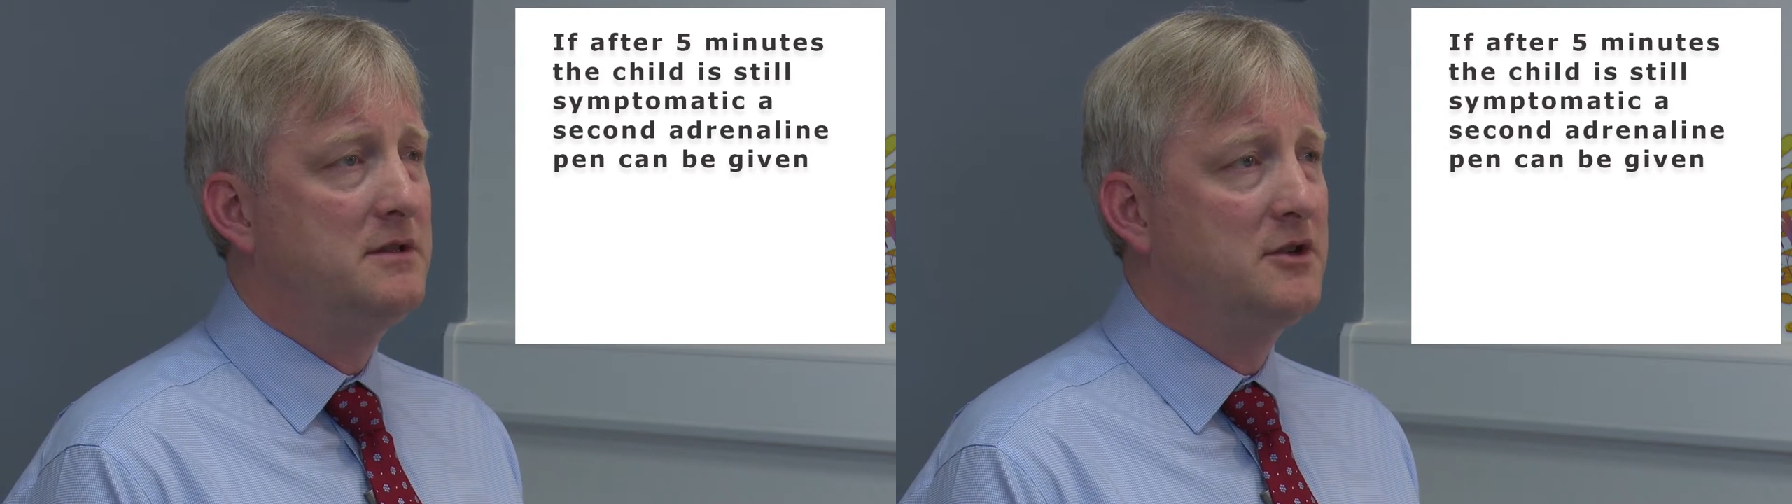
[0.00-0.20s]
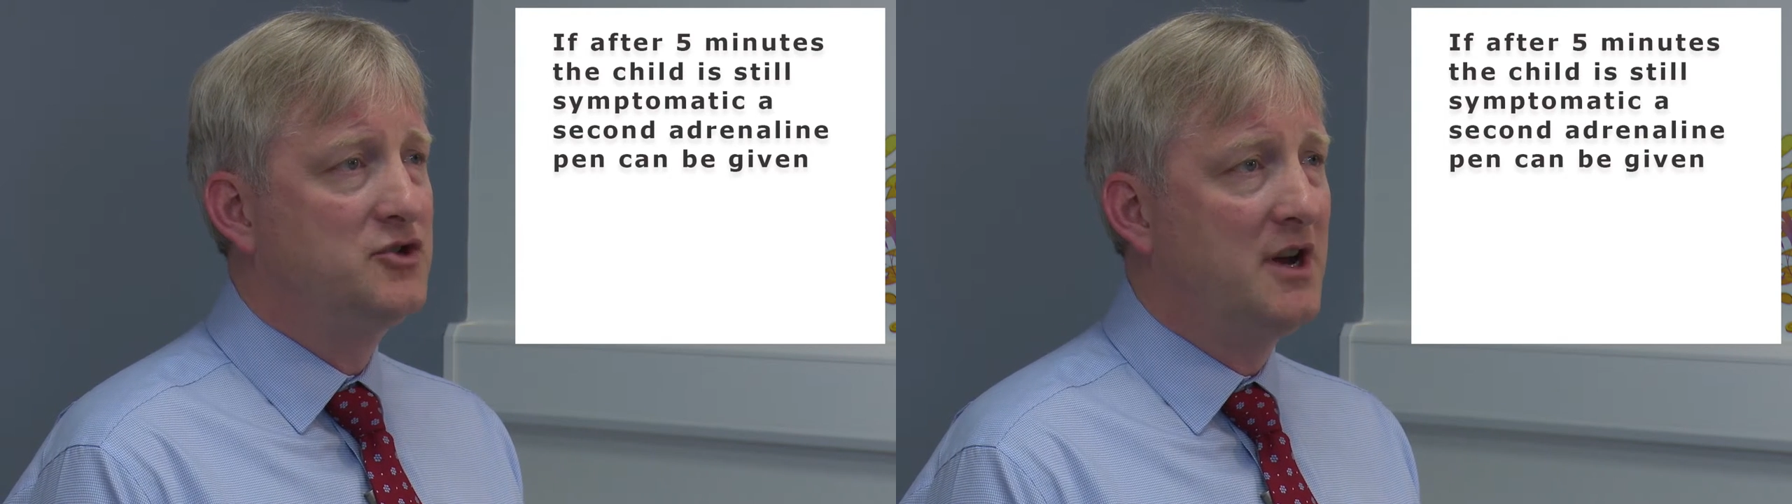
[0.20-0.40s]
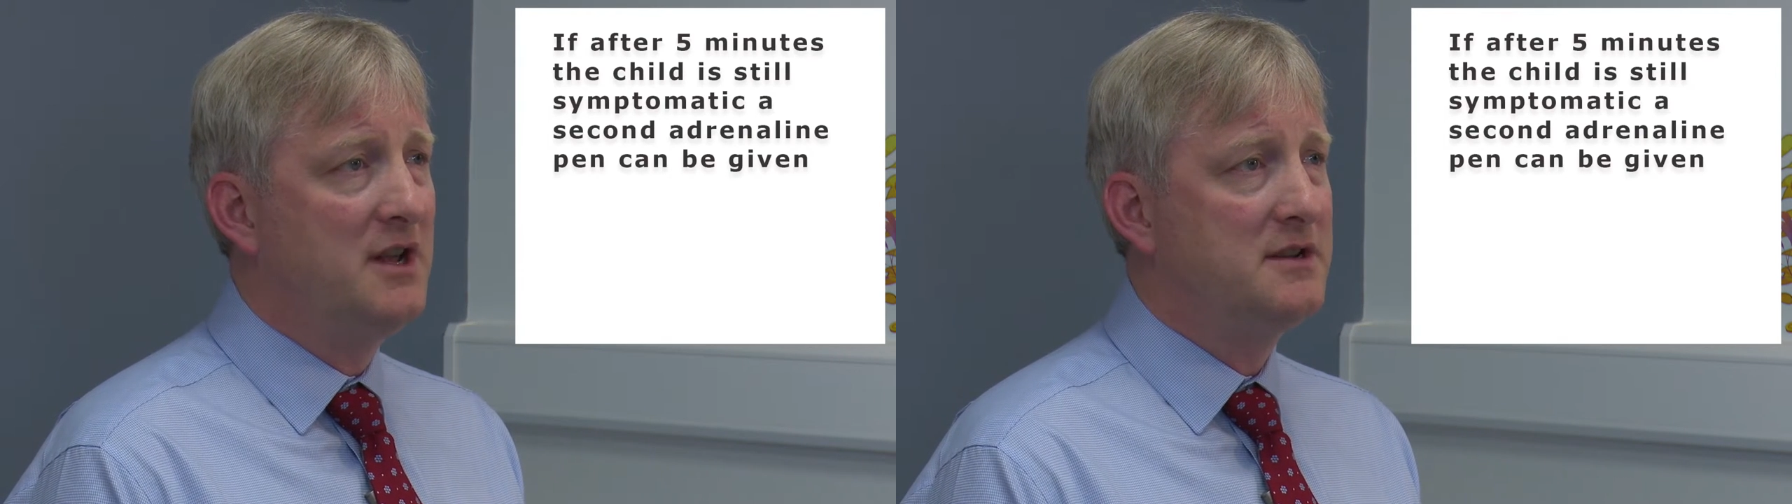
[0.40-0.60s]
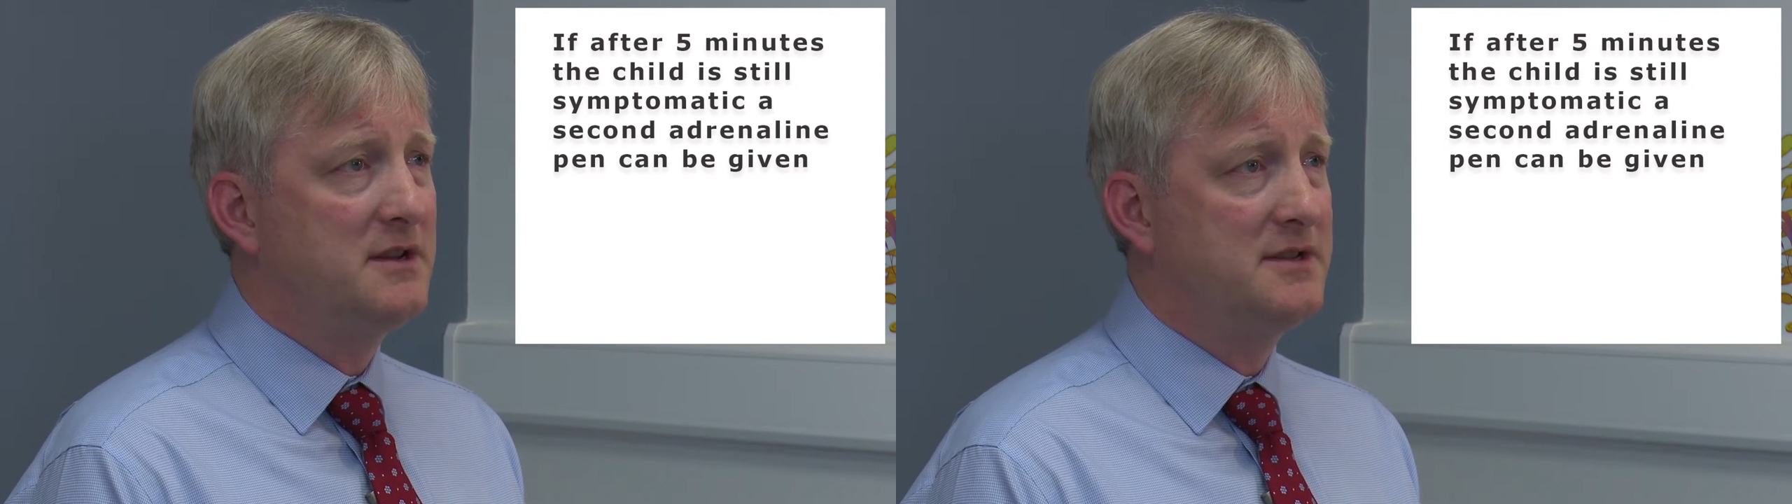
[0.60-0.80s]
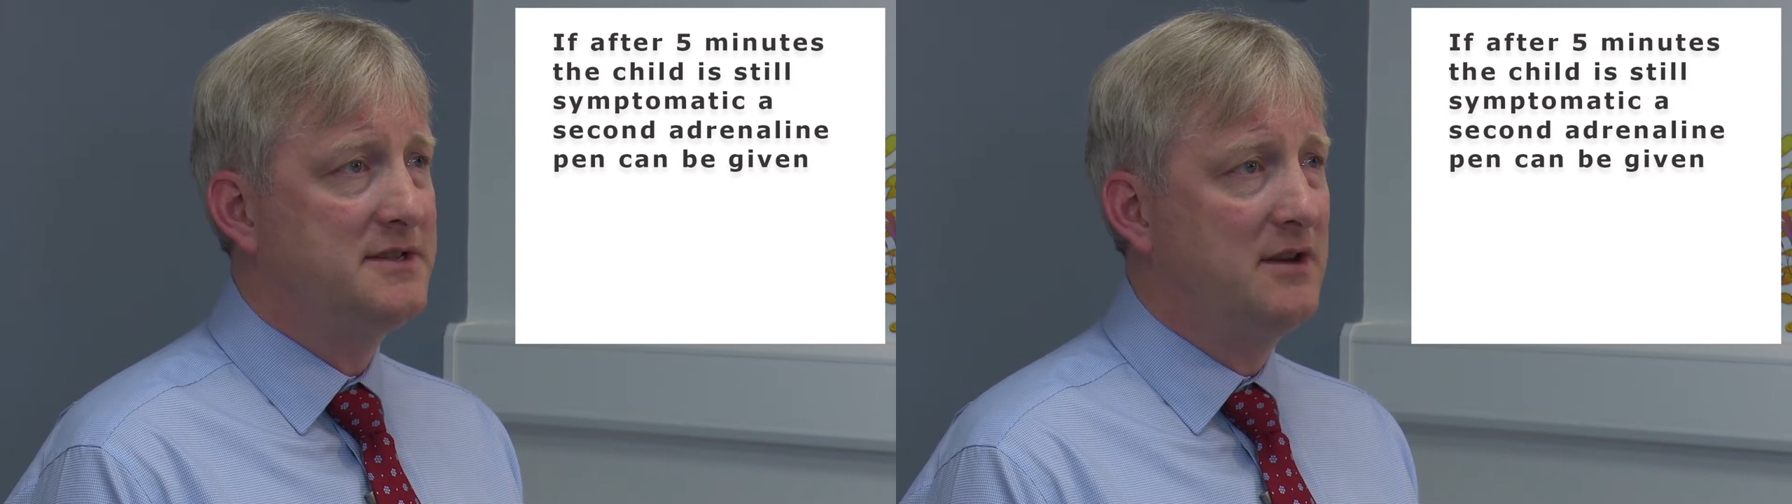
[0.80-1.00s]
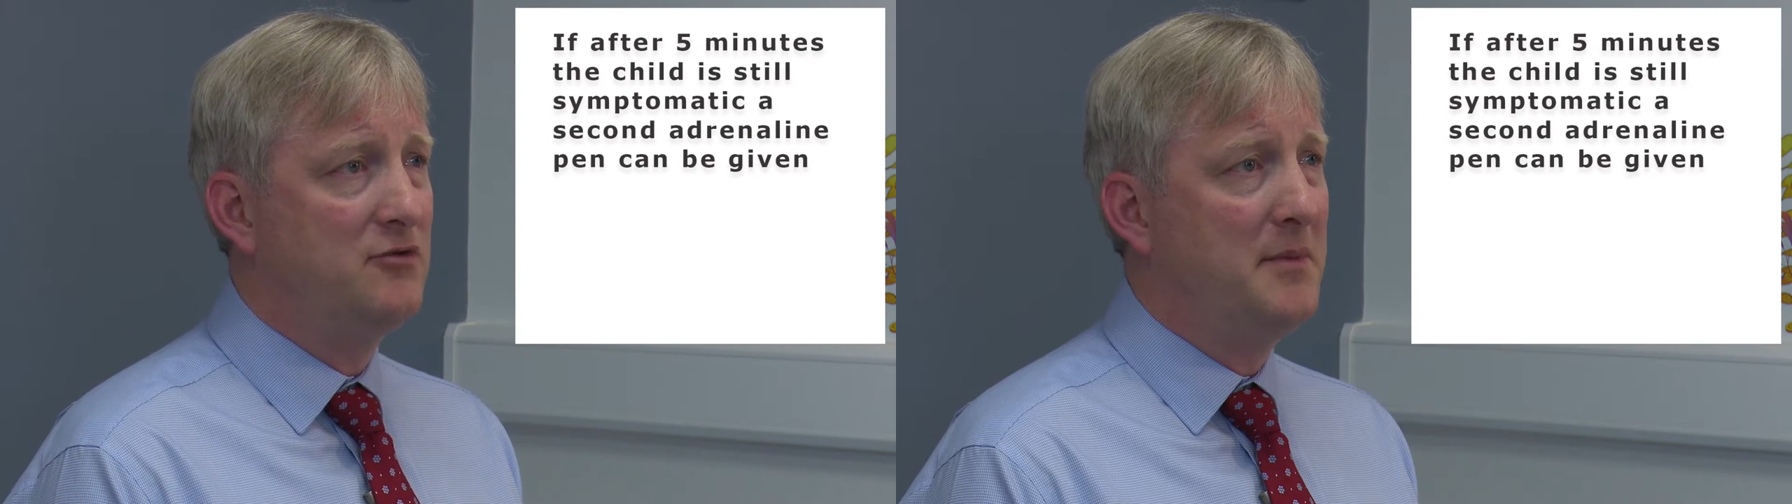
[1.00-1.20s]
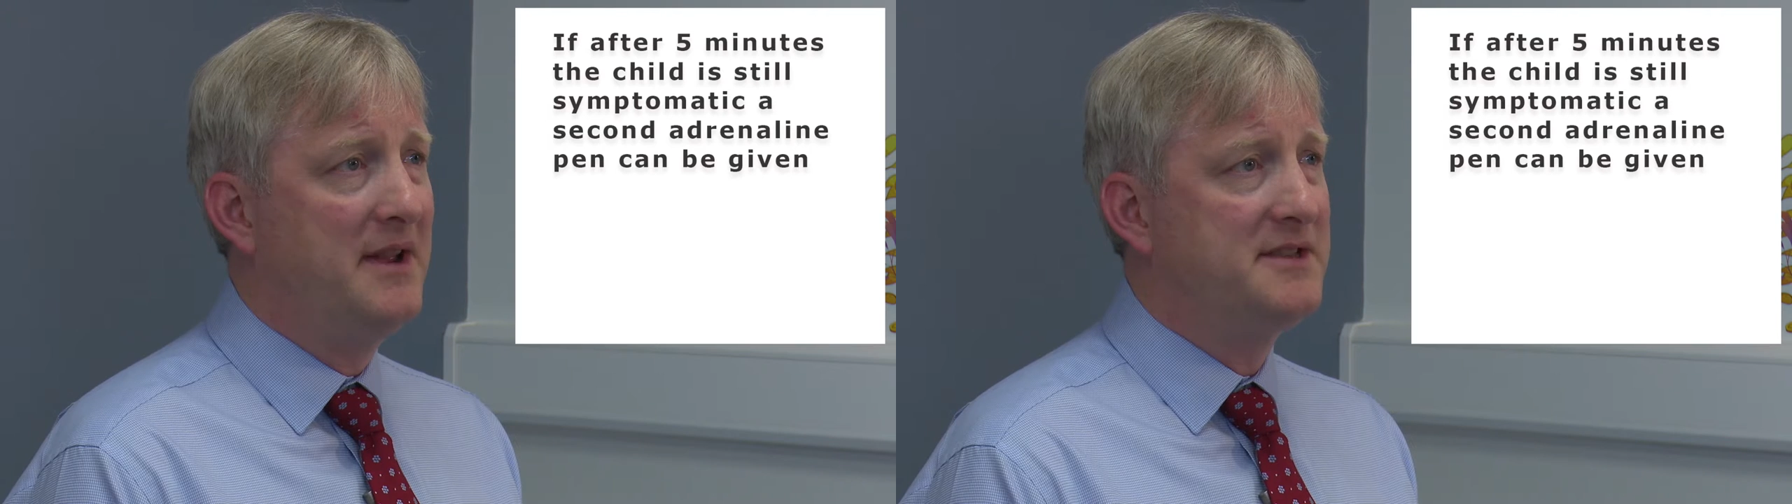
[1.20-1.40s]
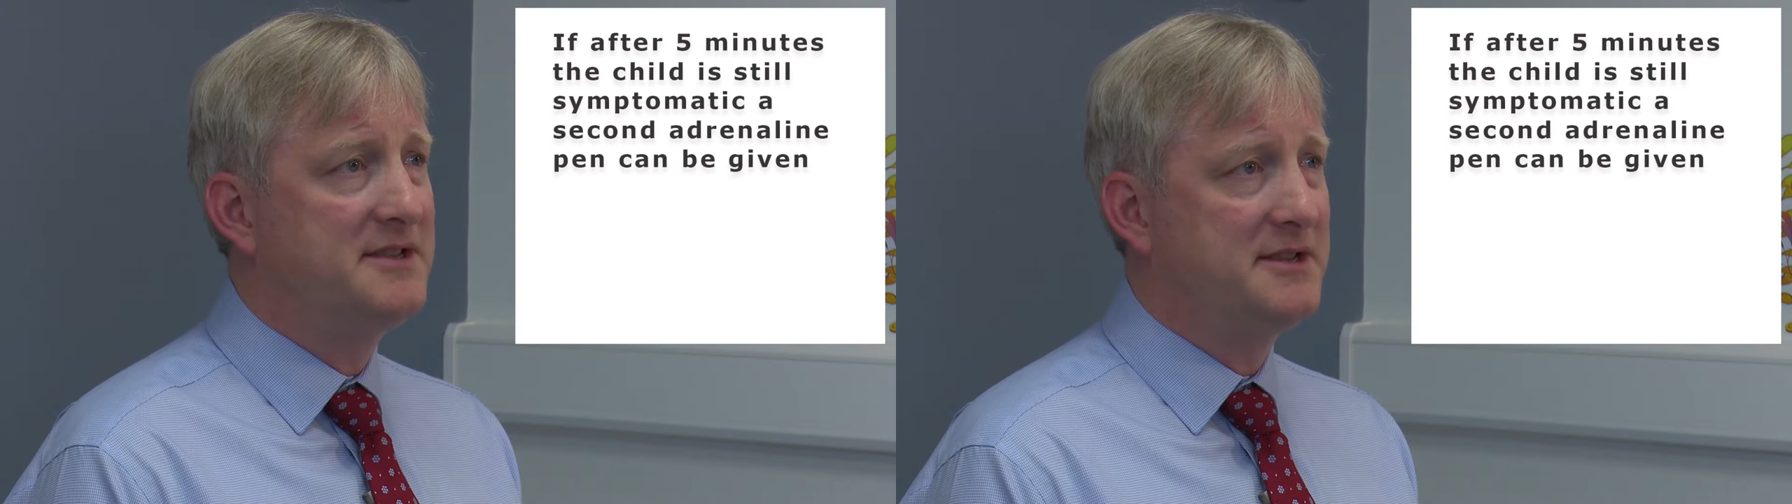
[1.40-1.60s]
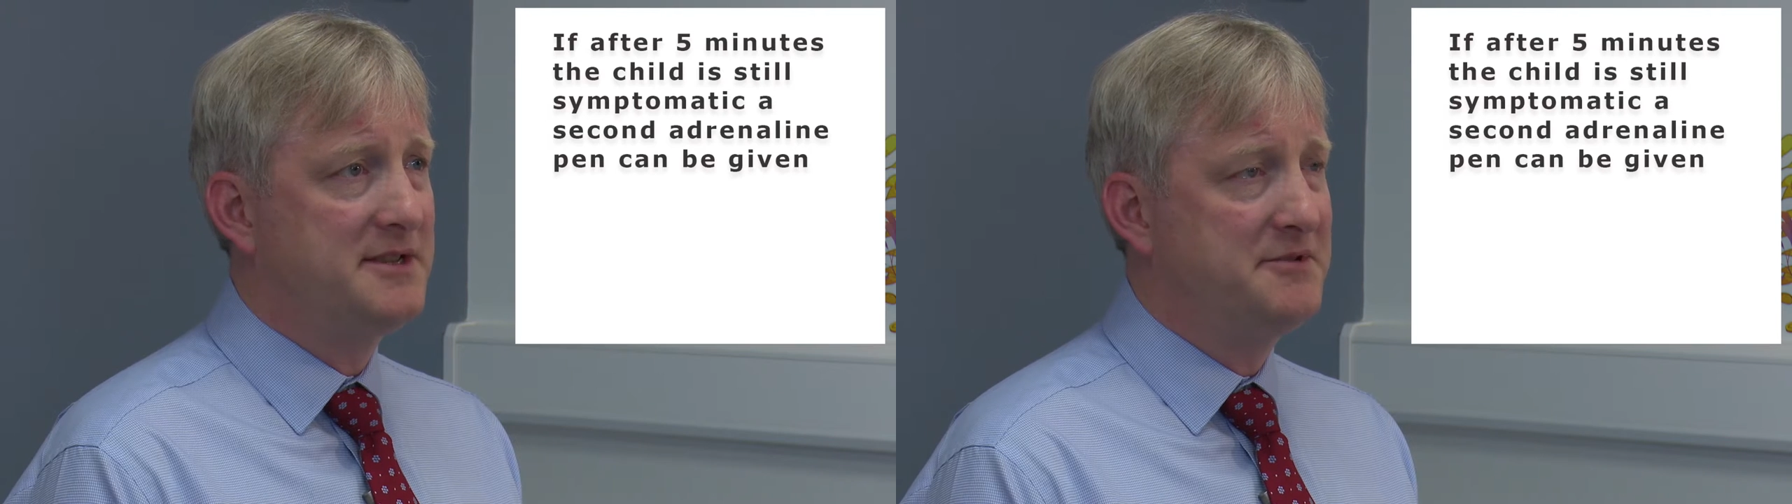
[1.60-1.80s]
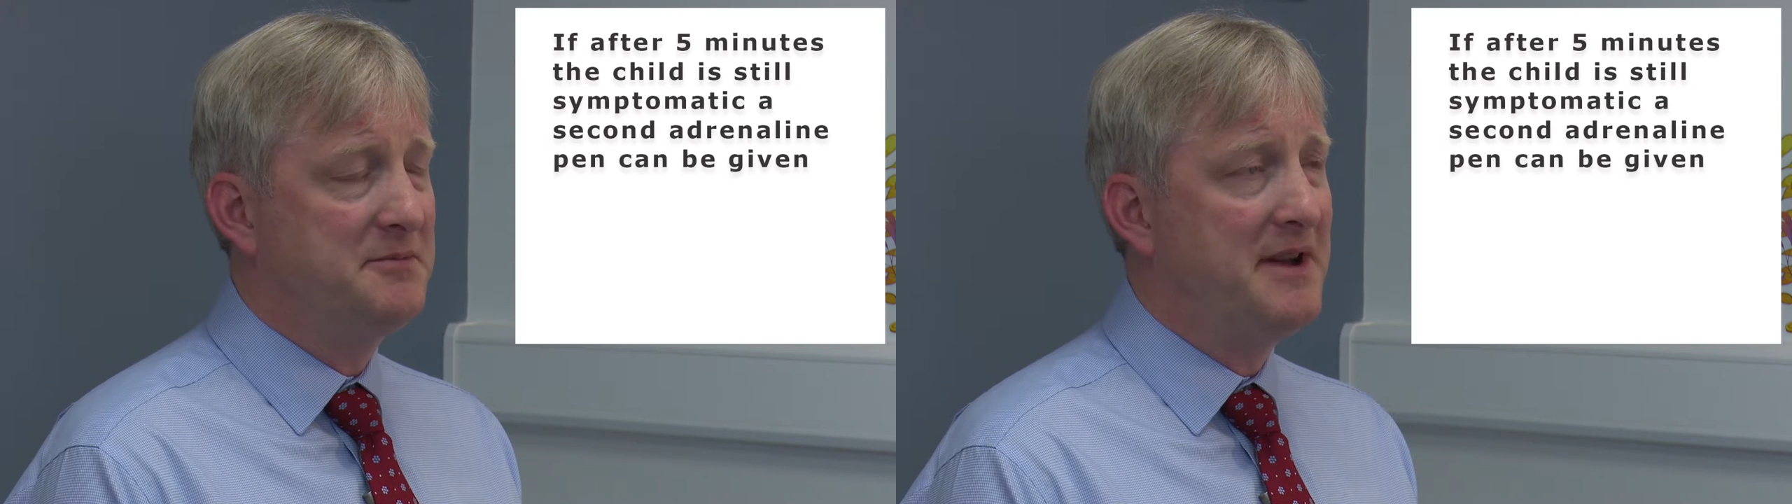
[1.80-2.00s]
the child still remains
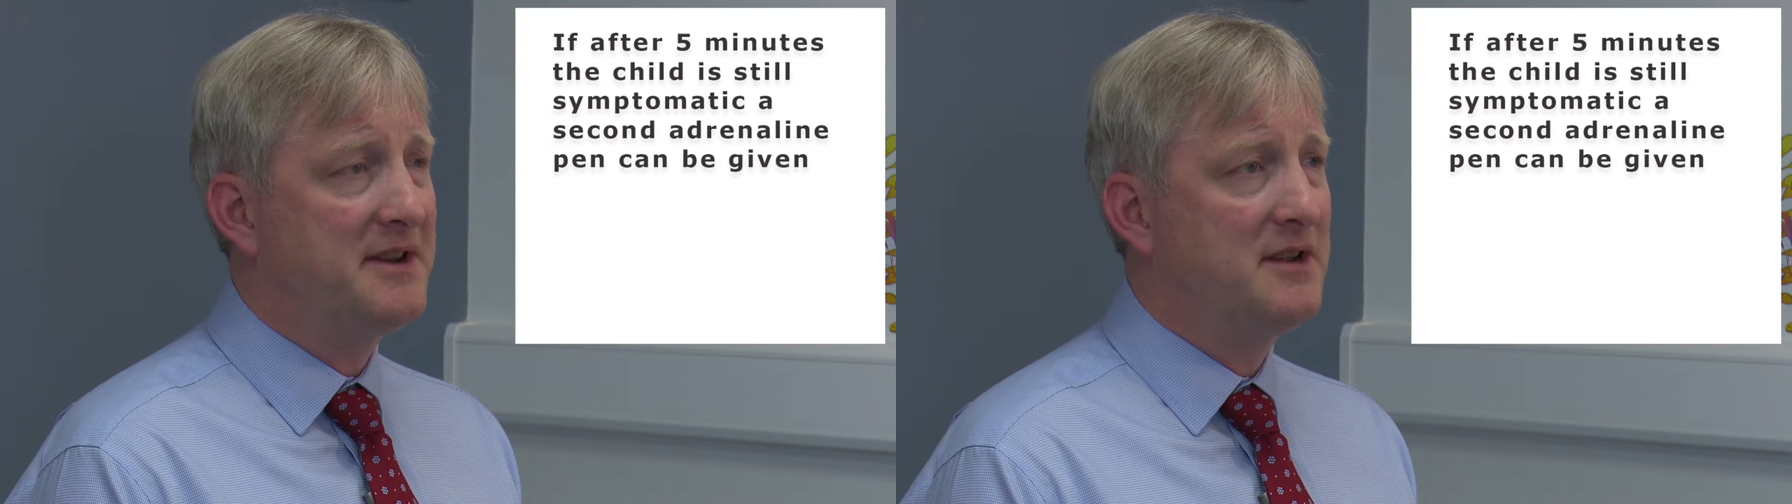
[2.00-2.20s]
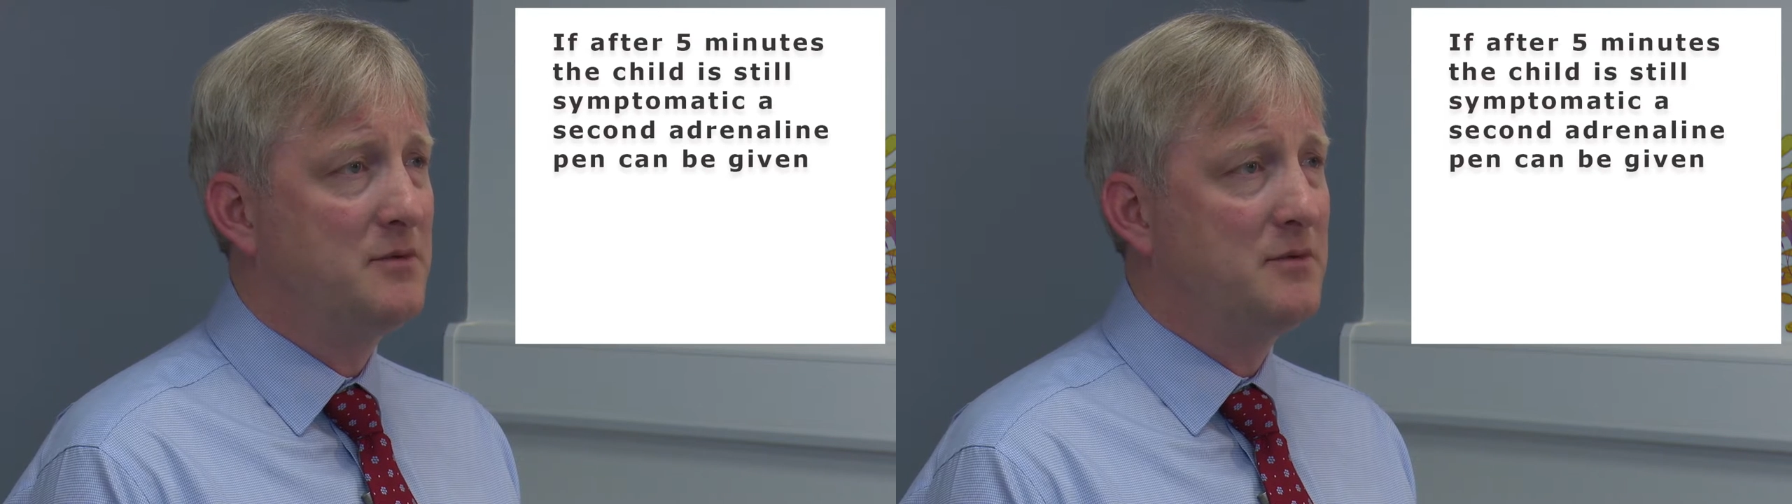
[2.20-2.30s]
symptomatic